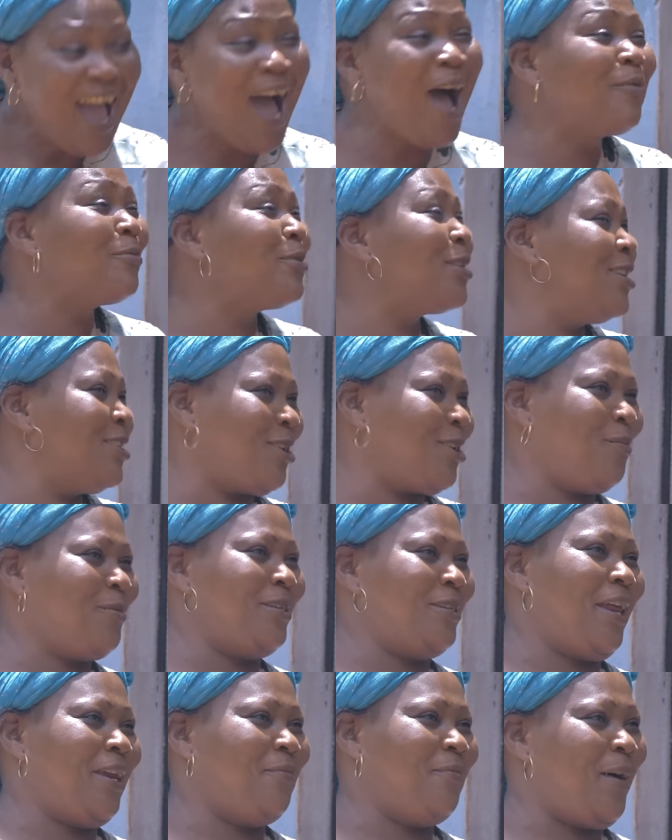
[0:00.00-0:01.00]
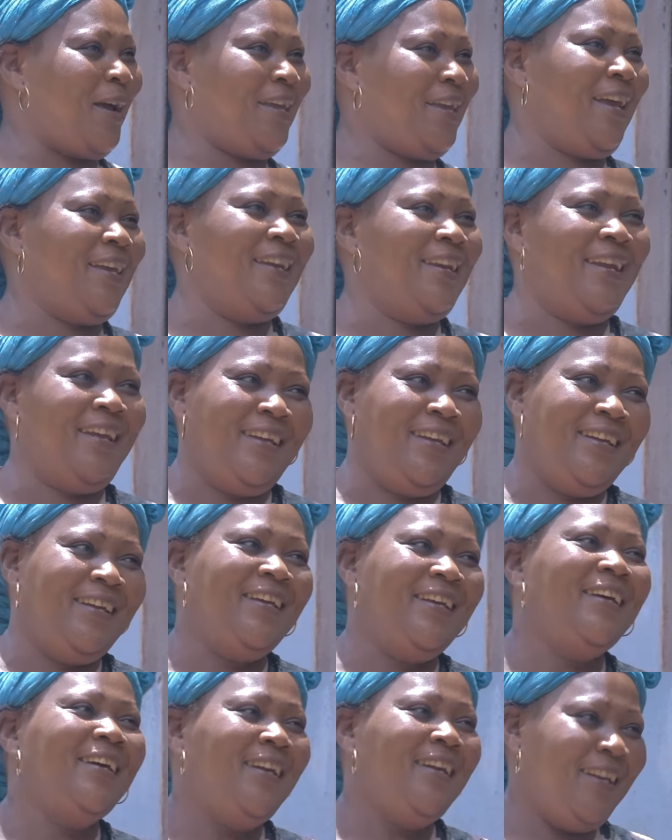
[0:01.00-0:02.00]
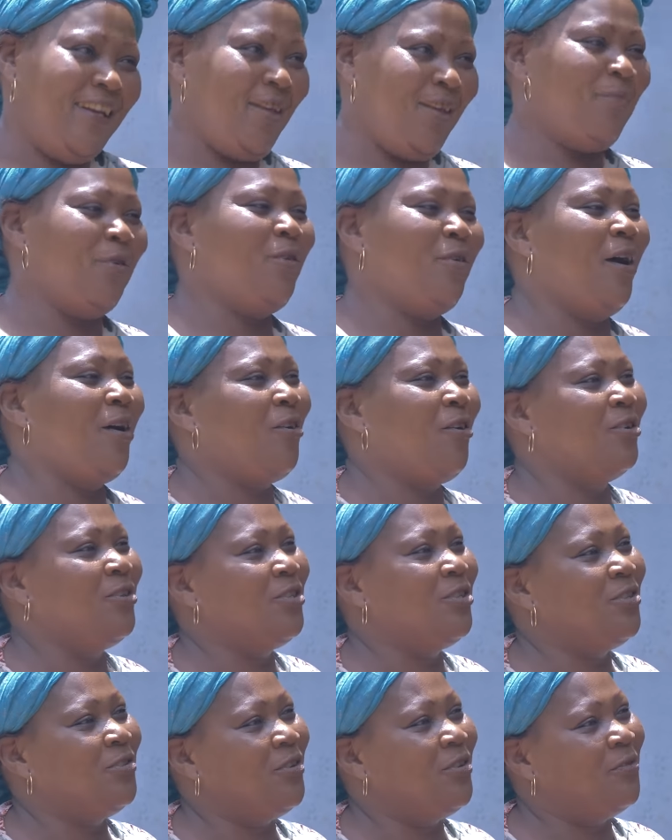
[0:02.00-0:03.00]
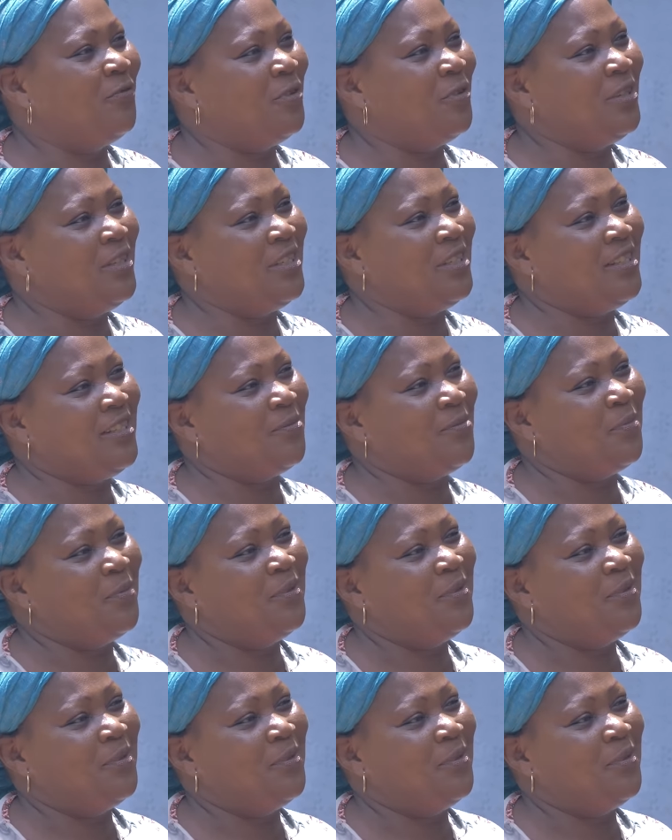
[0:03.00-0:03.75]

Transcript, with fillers: I'm doing something at the backyard. Eh? Let me go and continue and finish it.